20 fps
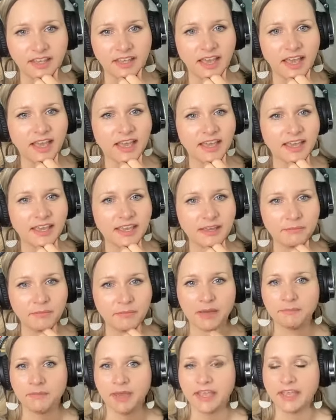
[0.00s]

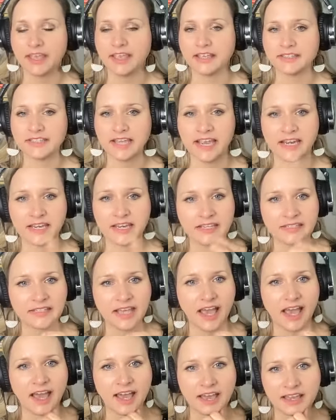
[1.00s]
My anxiety is
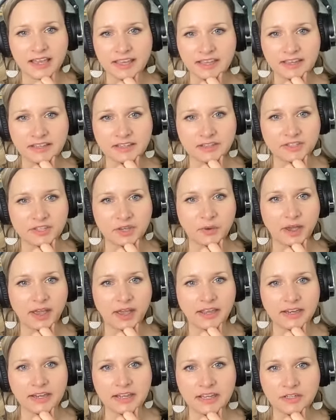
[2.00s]
high, and so
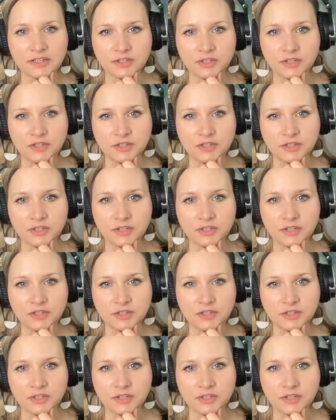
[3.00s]
I need